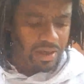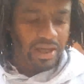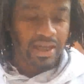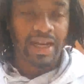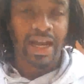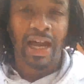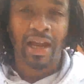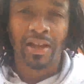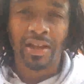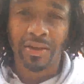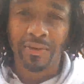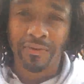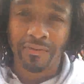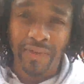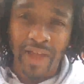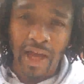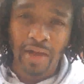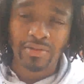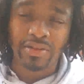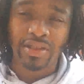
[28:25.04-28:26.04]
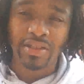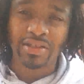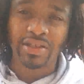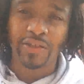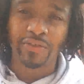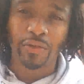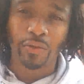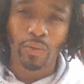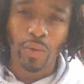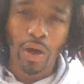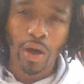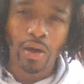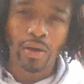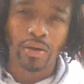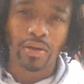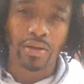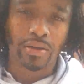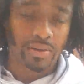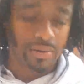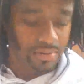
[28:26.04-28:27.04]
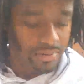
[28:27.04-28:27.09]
and out of the fountains of the water.